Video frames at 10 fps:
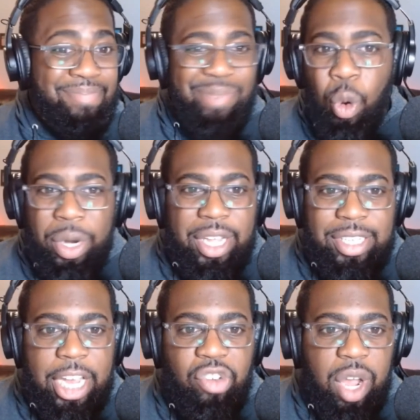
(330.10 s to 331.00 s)
Oregon
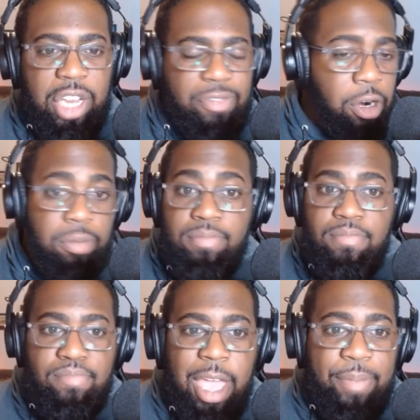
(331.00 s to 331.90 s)
State transfer?
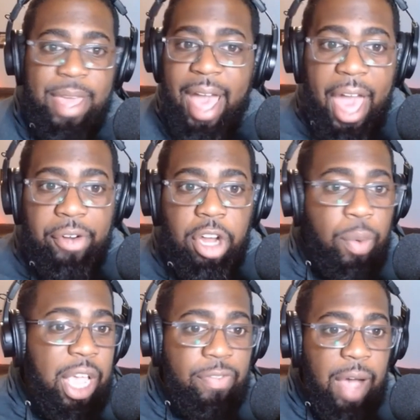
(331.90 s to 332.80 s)
Maybe. I don't know.
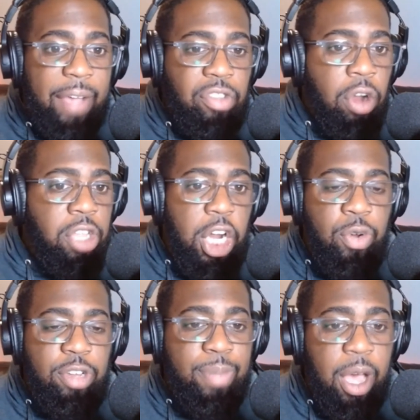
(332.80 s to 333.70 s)
He has five starts under
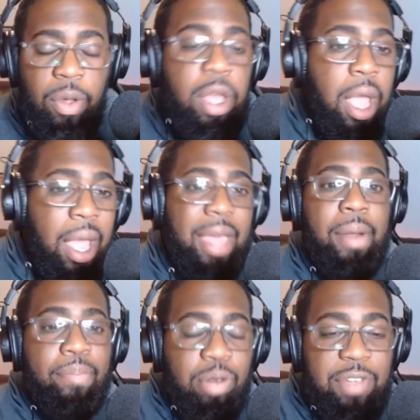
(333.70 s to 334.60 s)
his belt at
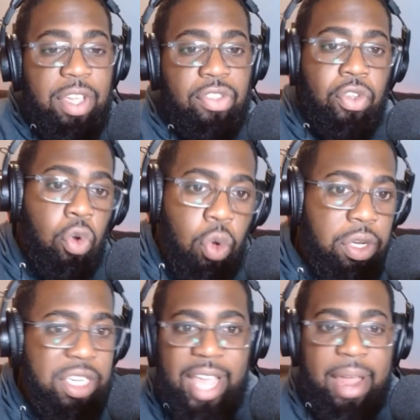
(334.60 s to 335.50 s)
a previous school.
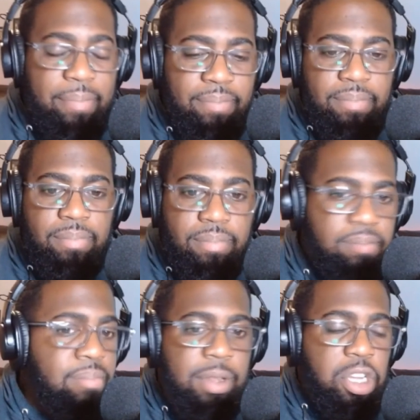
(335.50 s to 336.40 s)
Does that
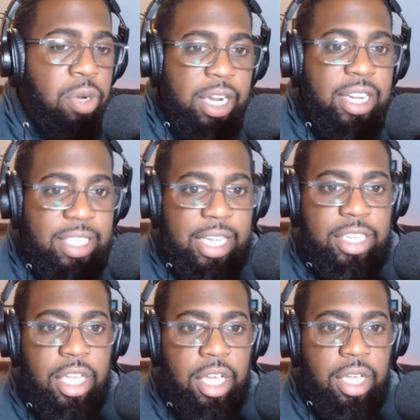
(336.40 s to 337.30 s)
turn into
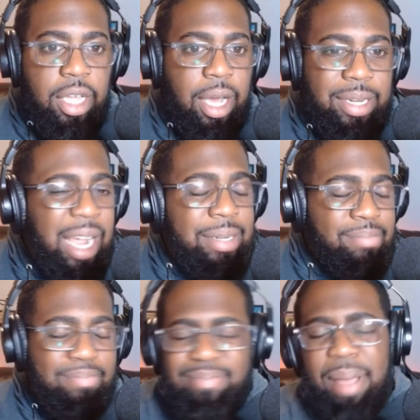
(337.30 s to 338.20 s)
six?
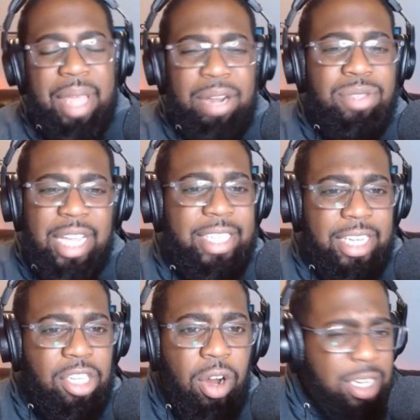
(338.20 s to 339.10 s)
Maybe I don't say
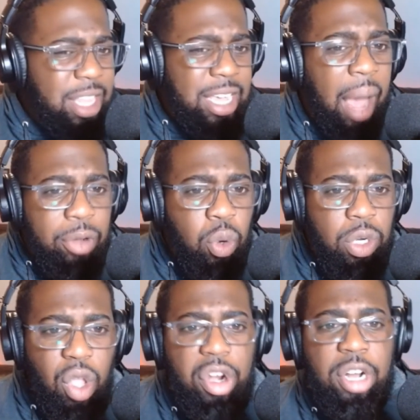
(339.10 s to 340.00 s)
six starts. I think Kyle McCord
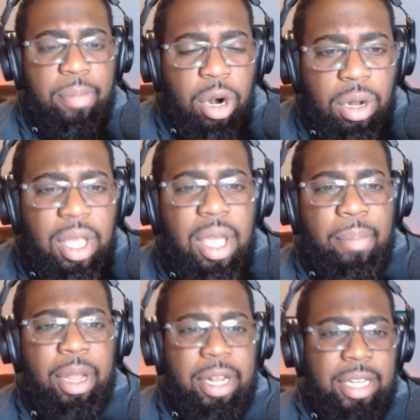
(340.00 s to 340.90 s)
started tomorrow.
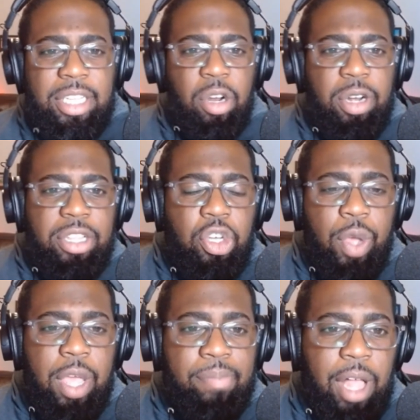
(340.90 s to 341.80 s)
But does it turn into
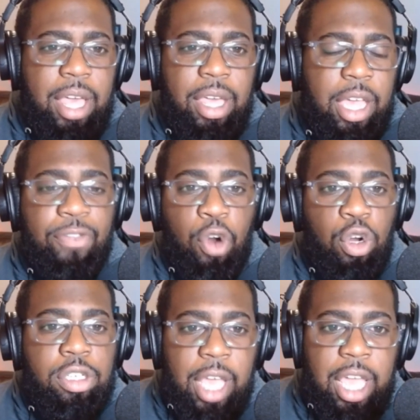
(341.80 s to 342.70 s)
him playing his
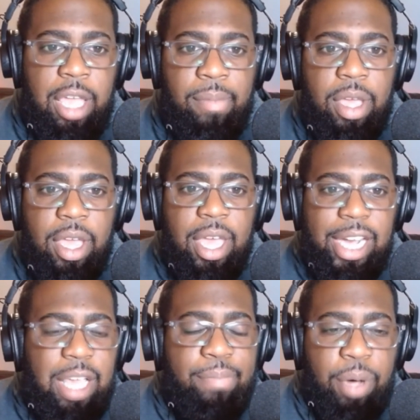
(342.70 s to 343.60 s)
first game
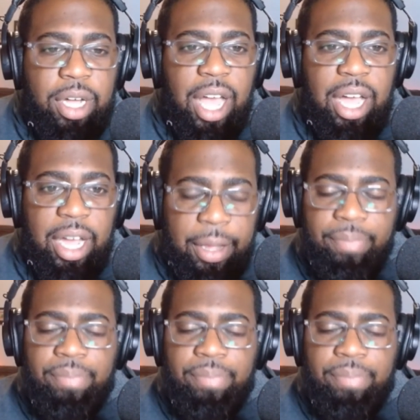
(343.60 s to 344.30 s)
as a Buckeye